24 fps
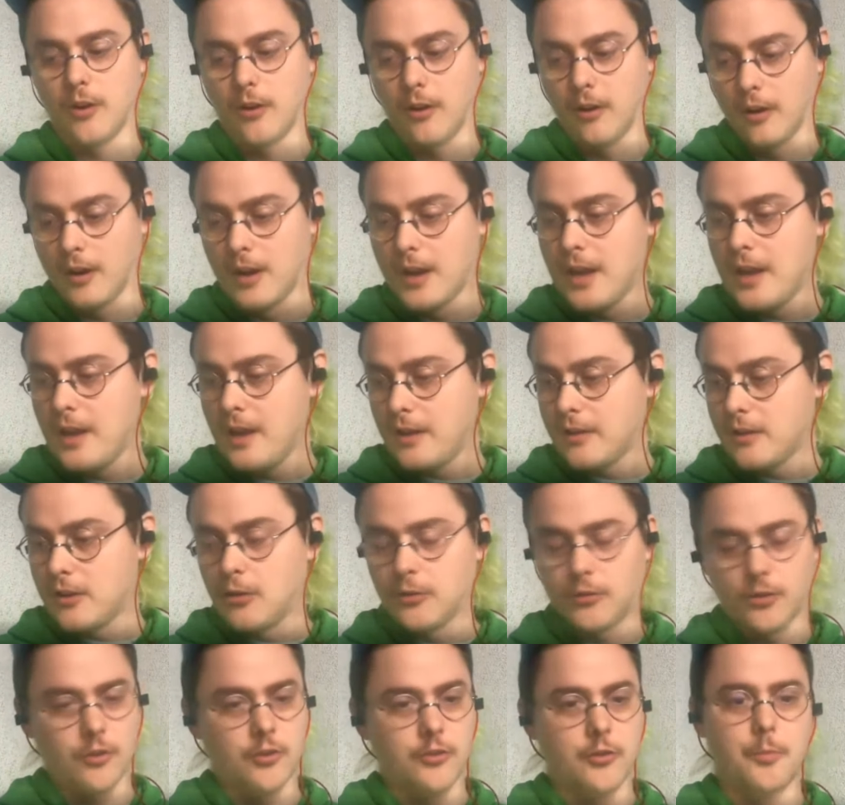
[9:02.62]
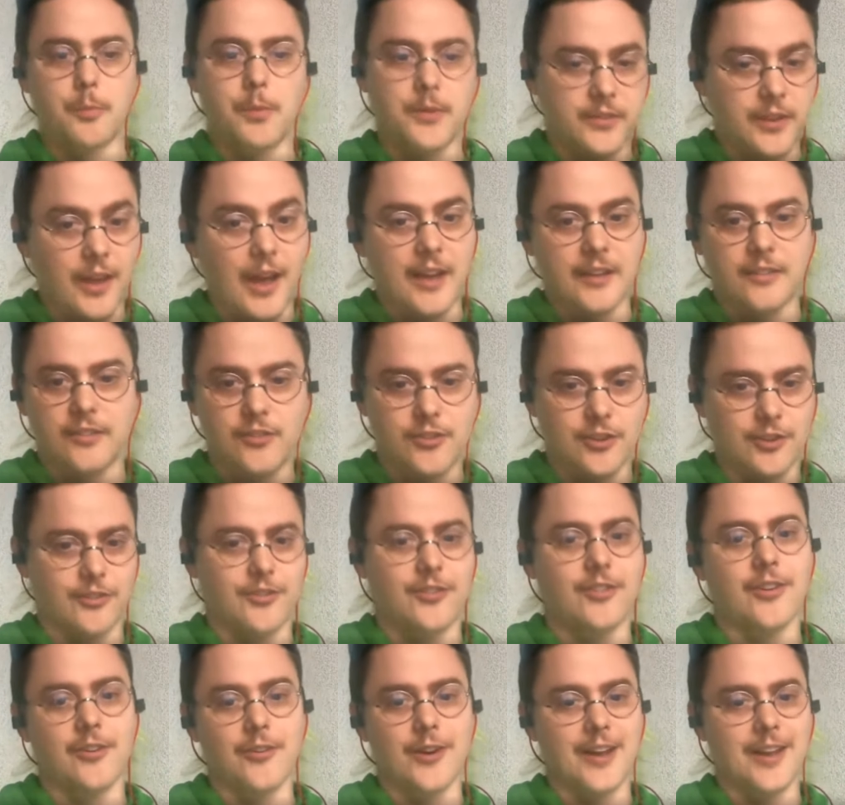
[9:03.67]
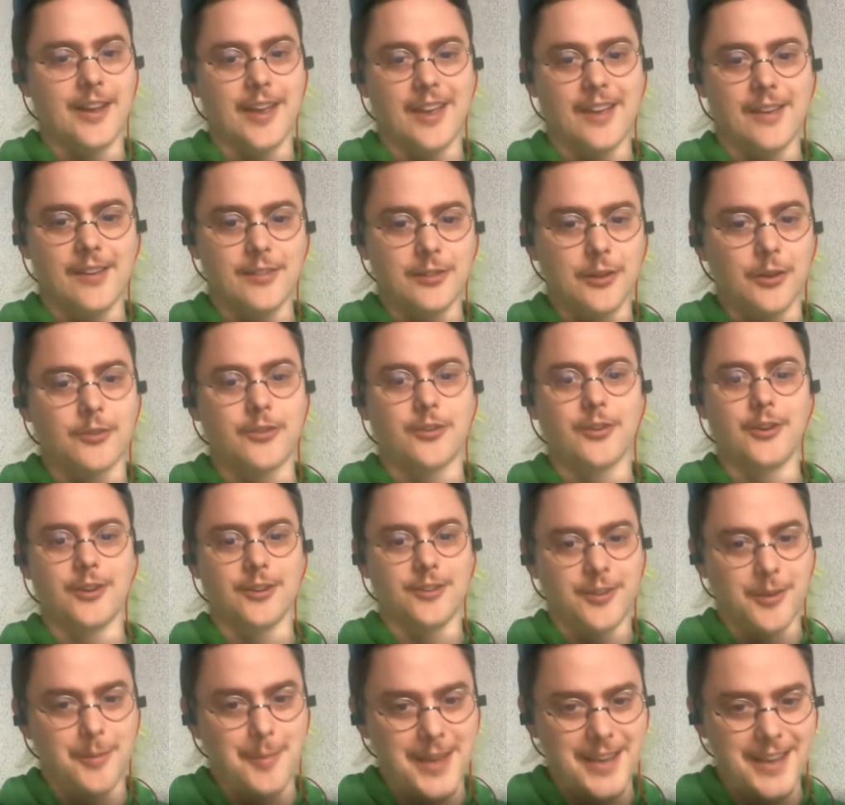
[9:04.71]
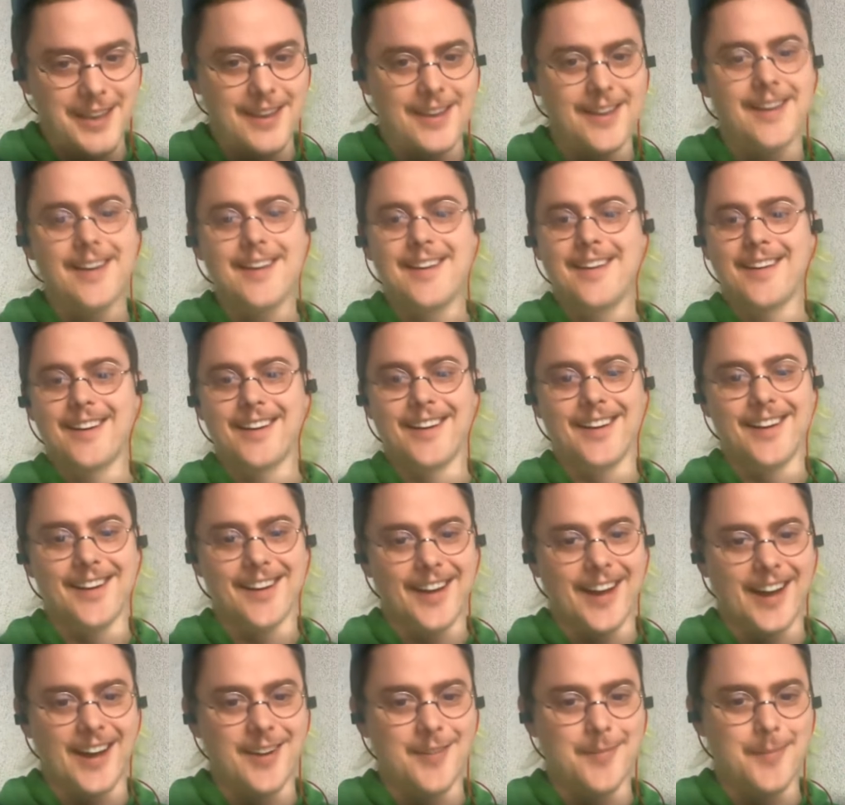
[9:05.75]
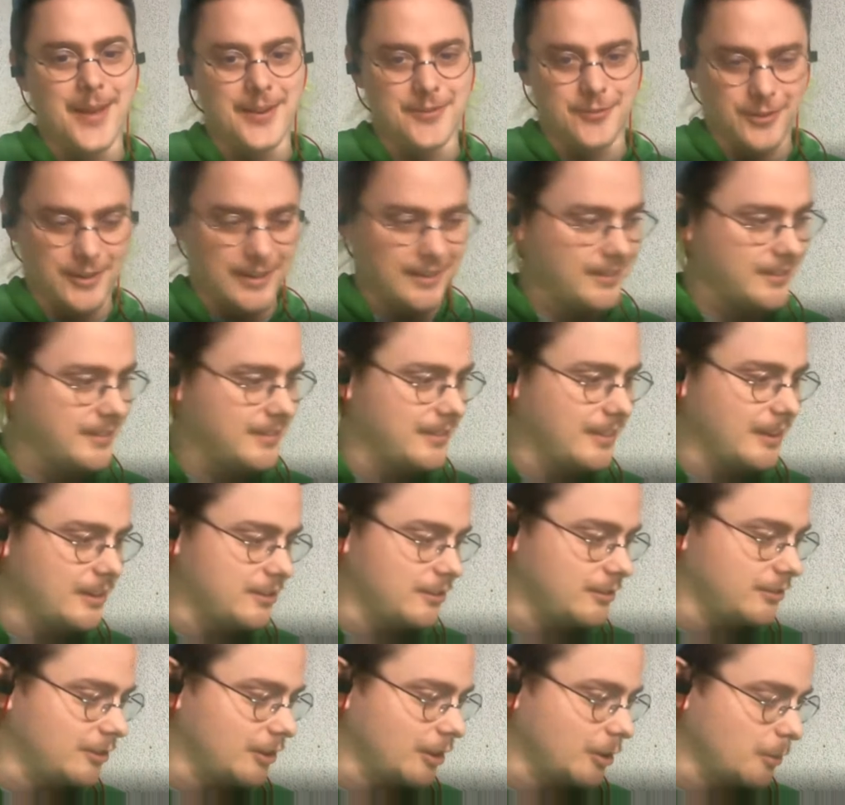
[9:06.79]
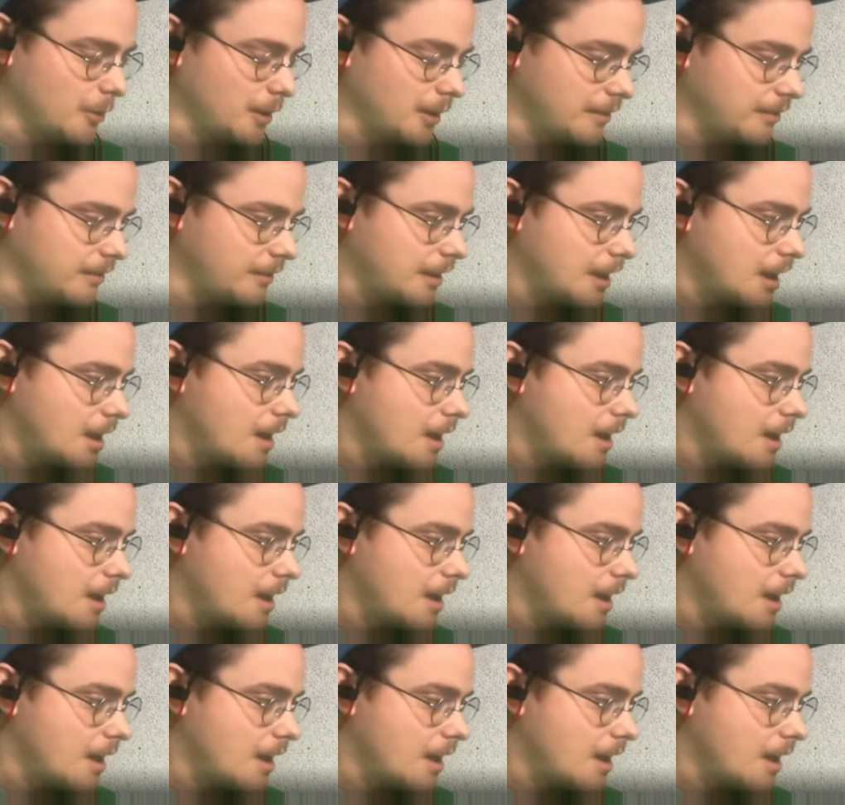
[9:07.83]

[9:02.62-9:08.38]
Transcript: for users besides just the like looks good to me uh, kind of metrics that you start with.